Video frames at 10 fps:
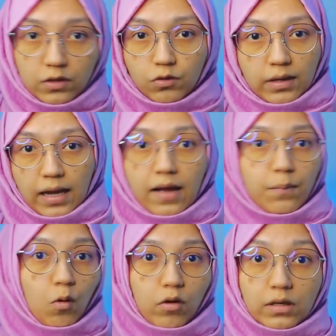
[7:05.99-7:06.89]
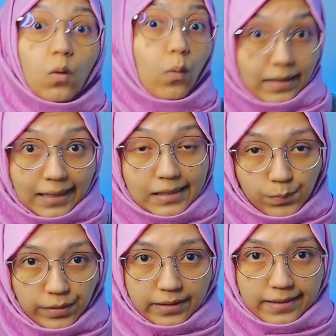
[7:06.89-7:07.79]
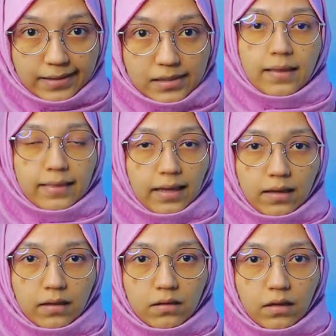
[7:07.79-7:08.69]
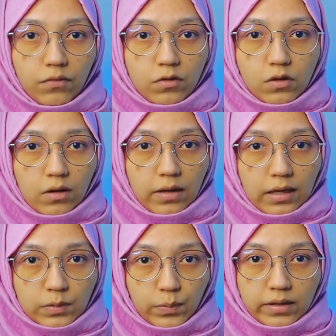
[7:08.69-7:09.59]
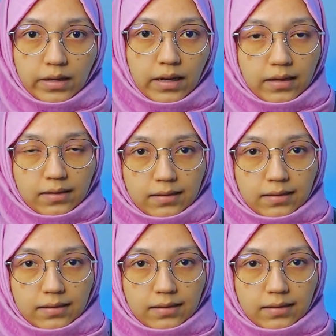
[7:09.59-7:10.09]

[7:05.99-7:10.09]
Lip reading: You can have more than one experience. Then if you don't have experience,